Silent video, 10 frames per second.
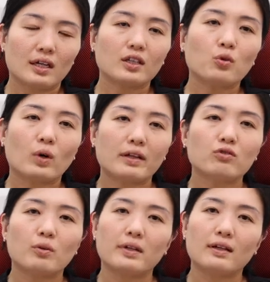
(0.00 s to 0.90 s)
I think one
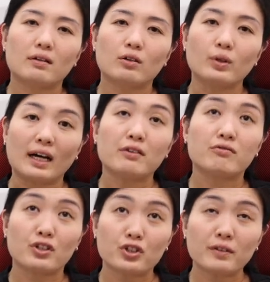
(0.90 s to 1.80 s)
will be good
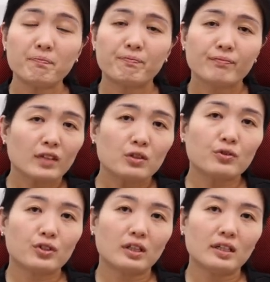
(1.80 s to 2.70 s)
hydration.
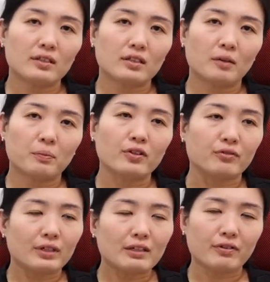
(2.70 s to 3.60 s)
Usually in Singapore it's
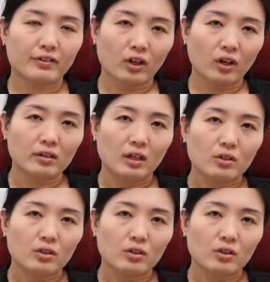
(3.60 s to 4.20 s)
really very hot,